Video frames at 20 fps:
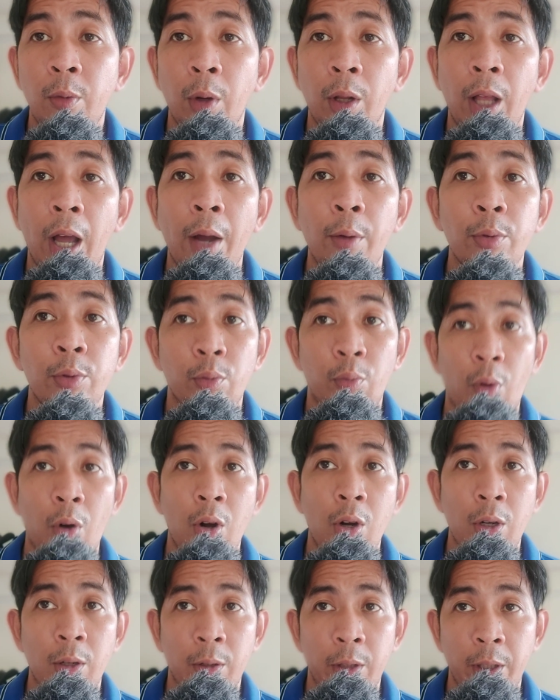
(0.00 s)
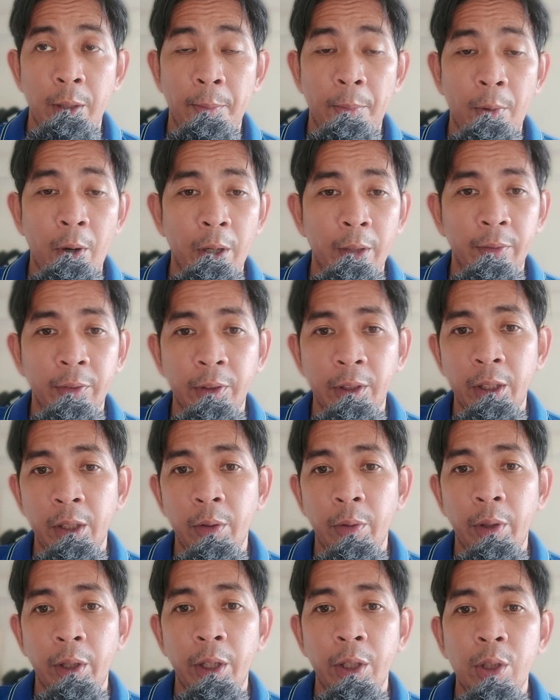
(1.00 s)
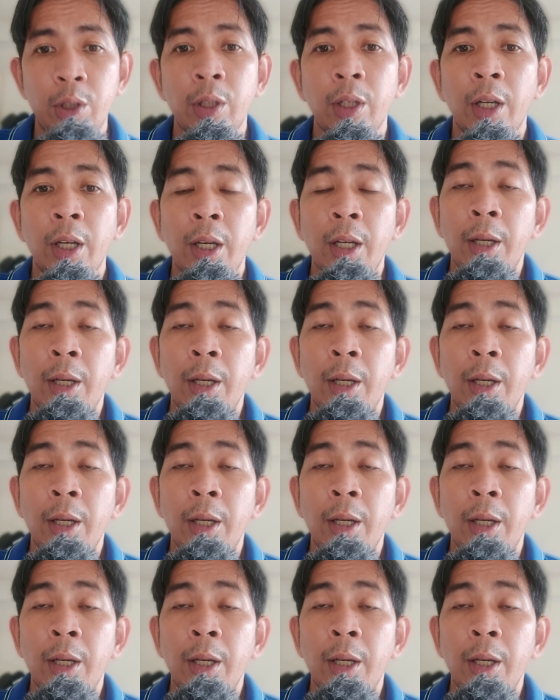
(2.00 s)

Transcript: Well, I was wrong on the part of the DOH,